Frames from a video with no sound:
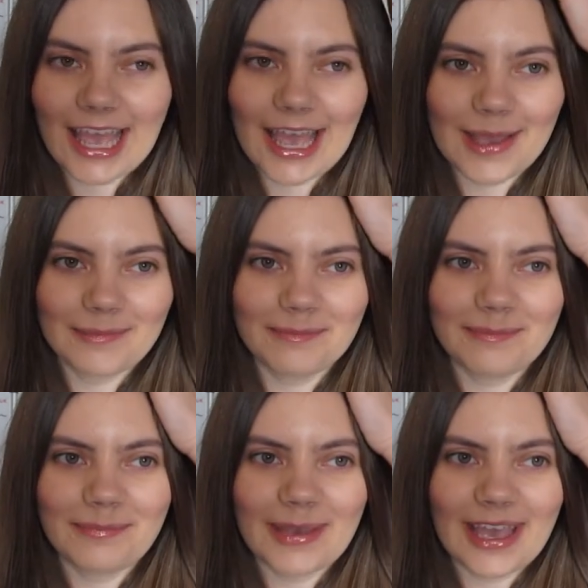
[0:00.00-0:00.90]

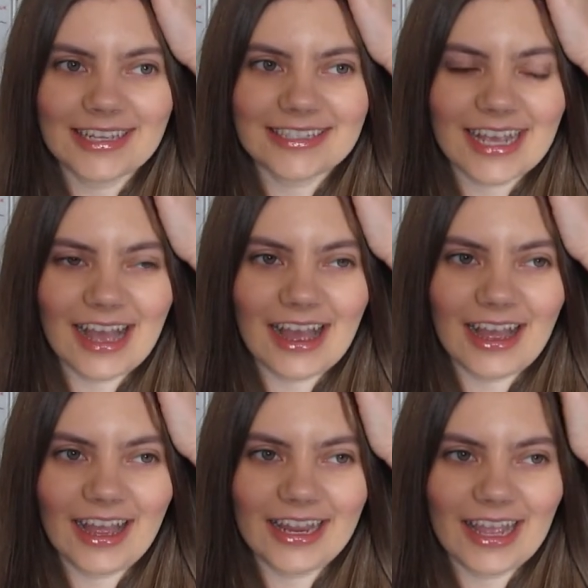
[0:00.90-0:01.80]
But
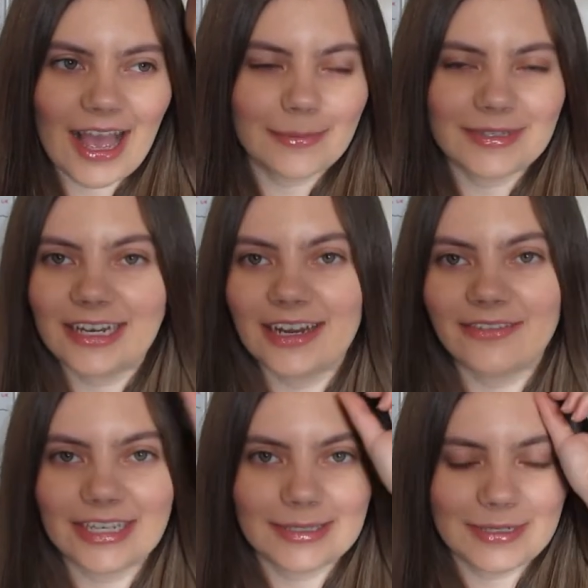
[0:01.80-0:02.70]
I absolutely
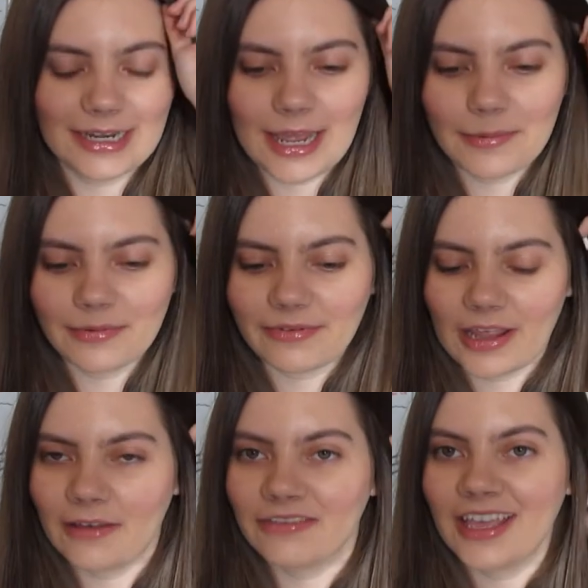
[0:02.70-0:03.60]
love it. It's been a labor of
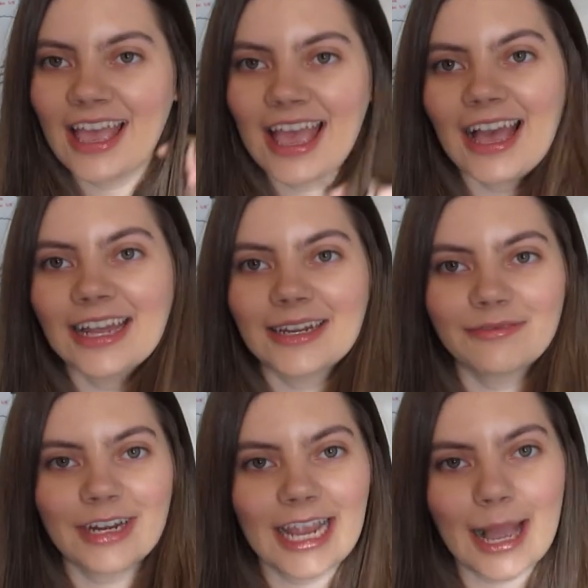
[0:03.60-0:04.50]
love and I'm
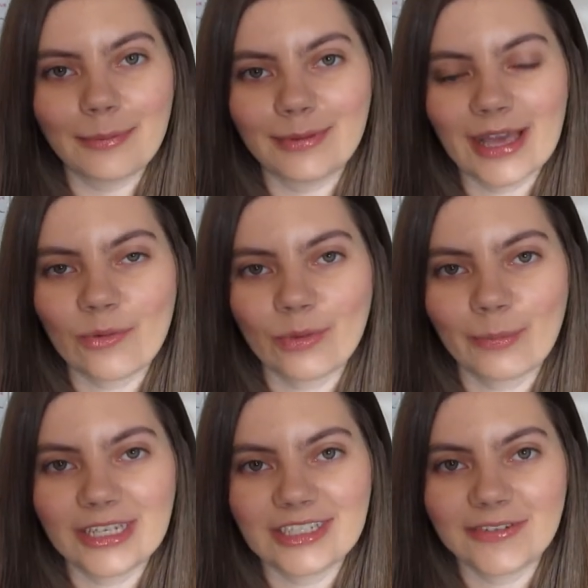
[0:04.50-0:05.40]
really happy with how all the
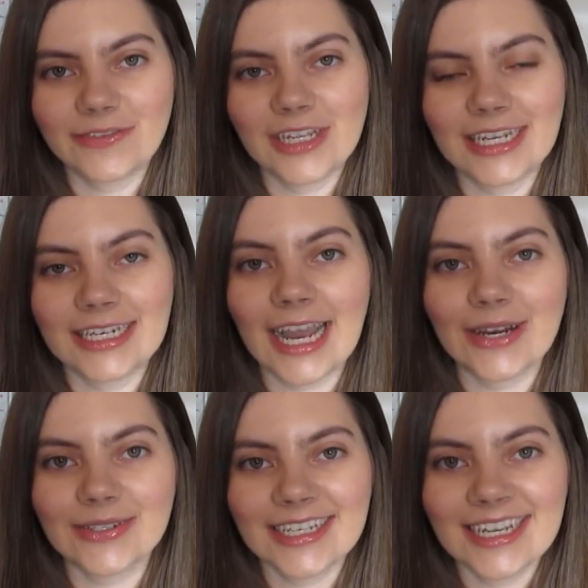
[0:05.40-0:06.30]
pictures have turned
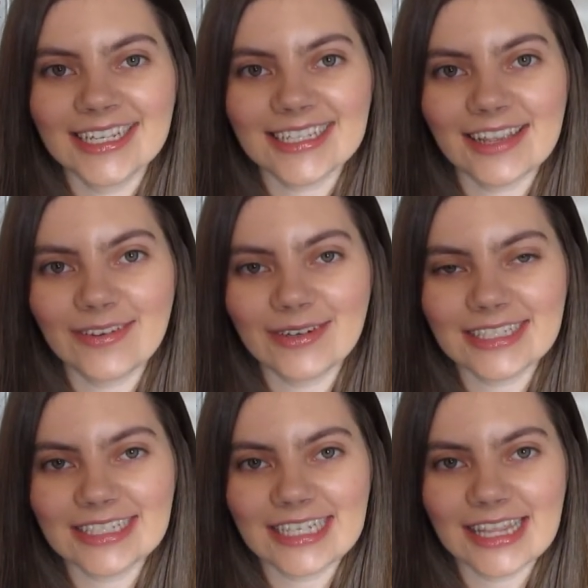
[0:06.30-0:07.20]
out. So if you want
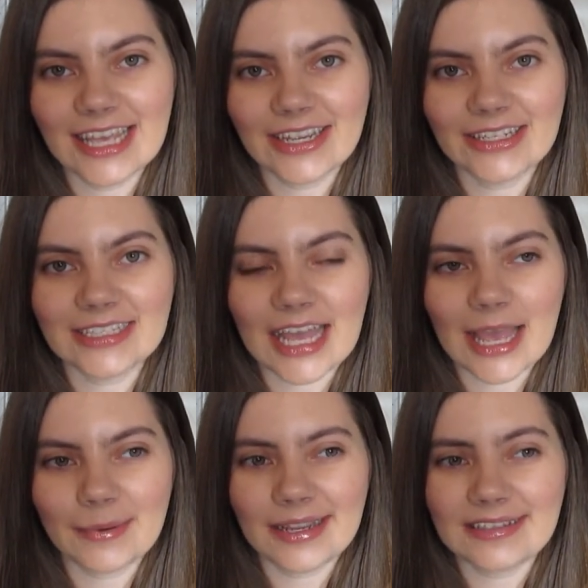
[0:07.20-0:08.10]
to see those,
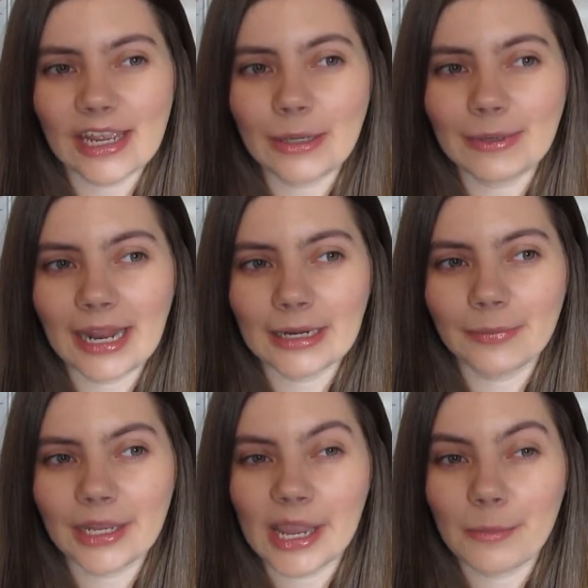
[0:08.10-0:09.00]
I don't plan on
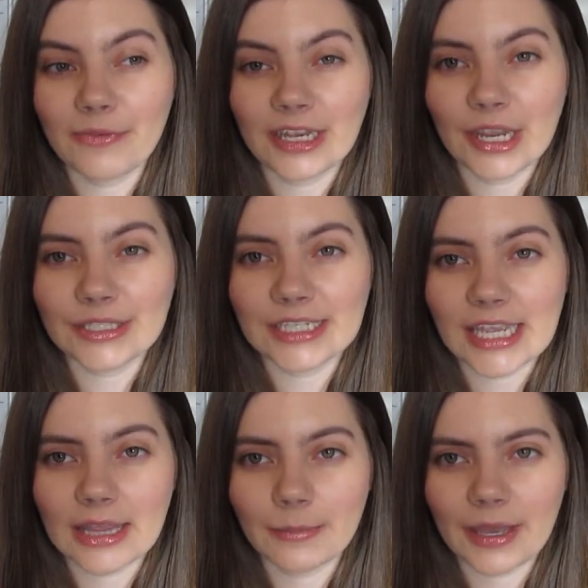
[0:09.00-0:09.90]
putting a video
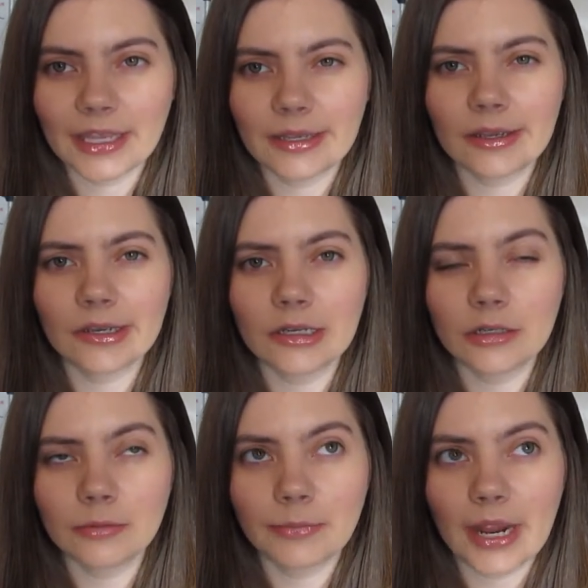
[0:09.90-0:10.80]
together, but I
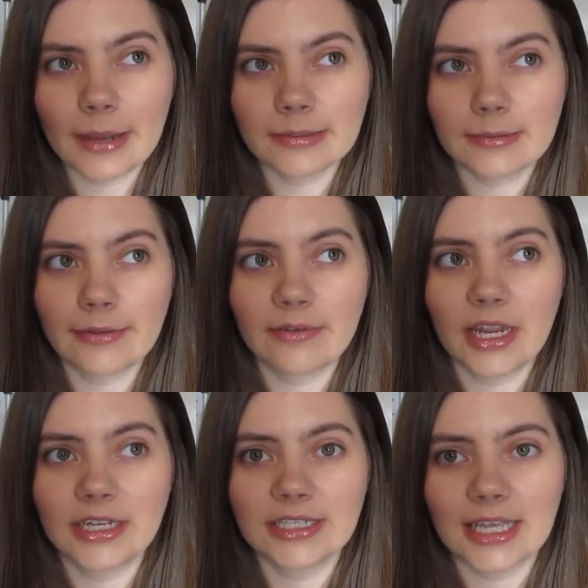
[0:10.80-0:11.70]
could perhaps put a
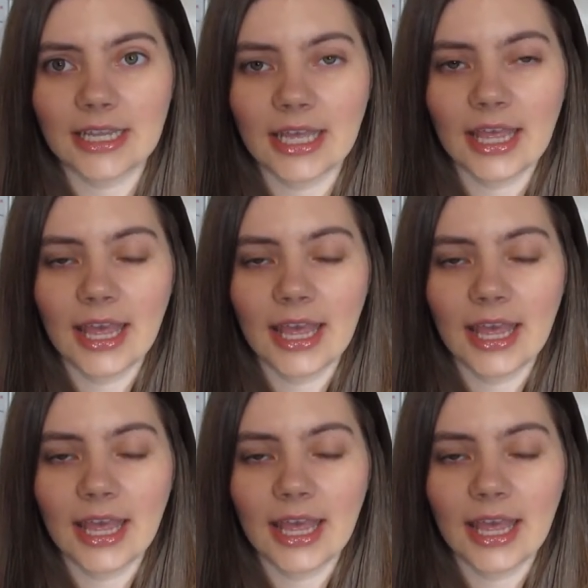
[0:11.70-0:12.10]
video together